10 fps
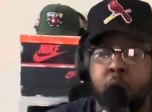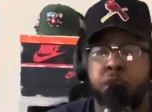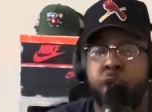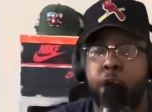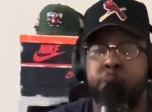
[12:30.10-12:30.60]

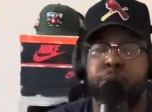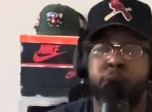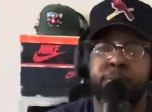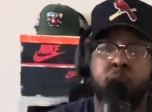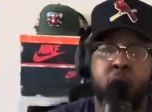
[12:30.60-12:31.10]
Tatum
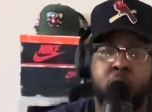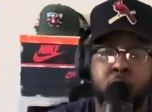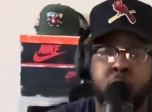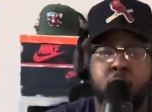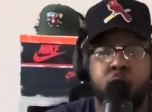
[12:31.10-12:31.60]
didn't
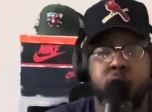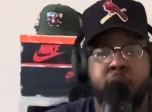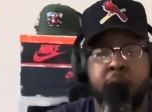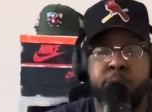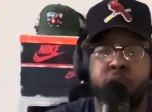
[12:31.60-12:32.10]
play.
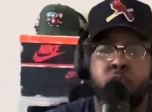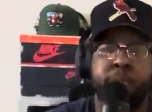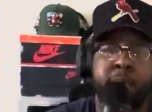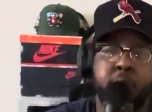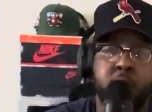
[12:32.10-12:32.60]
Tatum 0
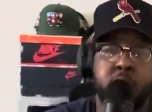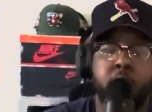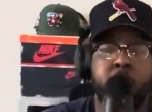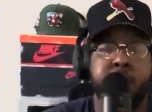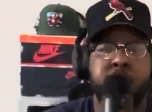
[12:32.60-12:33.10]
minutes.
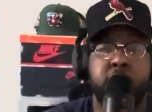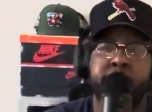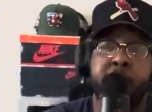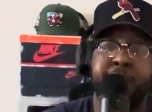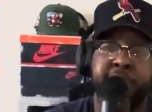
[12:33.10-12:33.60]
He's an
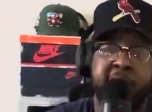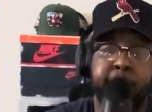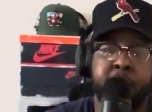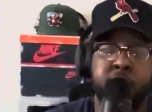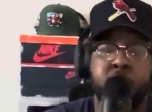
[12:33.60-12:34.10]
NBA
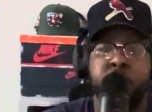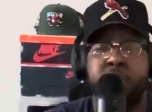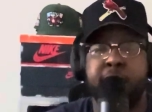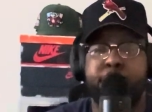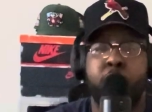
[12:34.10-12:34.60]
champion.
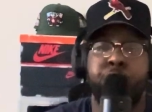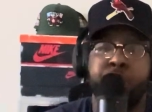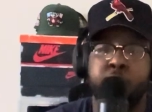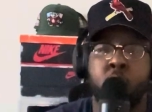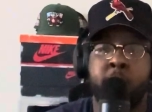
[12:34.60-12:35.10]
Steve Kerr
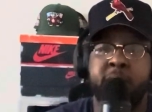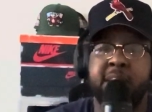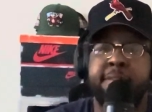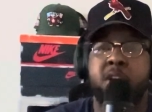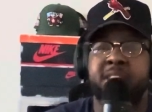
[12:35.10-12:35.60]
shitting on him.
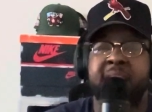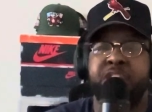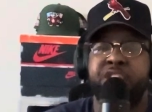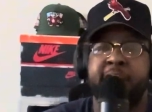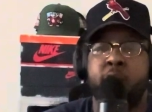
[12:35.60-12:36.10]
Steve Kerr's not
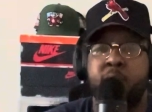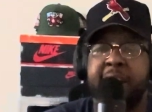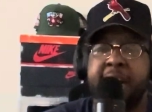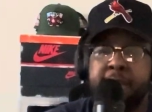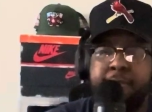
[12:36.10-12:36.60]
shitting on
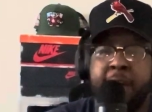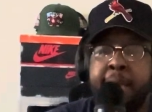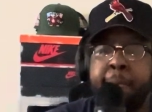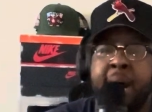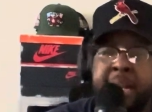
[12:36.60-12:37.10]
any
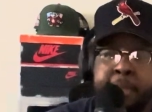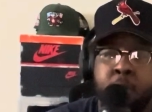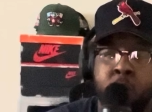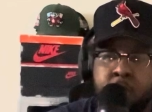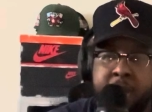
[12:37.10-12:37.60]
fucking body,
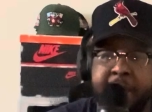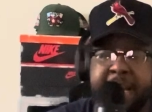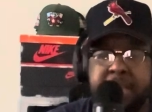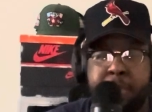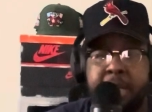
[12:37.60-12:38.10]
bro.
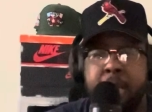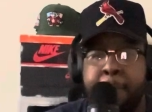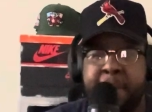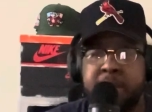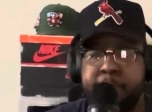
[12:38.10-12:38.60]
He's putting the
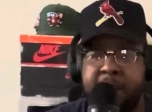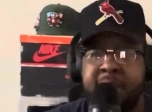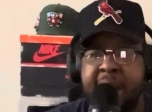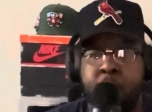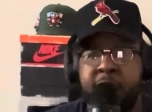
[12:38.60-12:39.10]
best
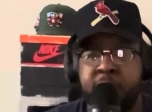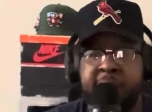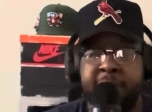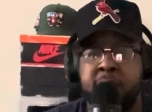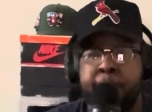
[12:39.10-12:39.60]
players out there to
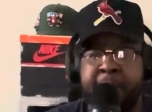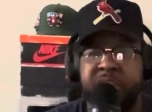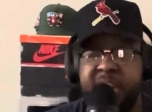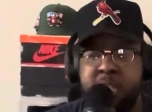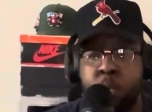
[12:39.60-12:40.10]
give us the
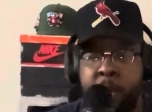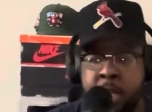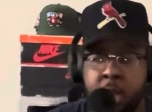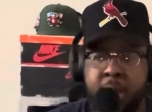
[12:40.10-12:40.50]
best chance to win.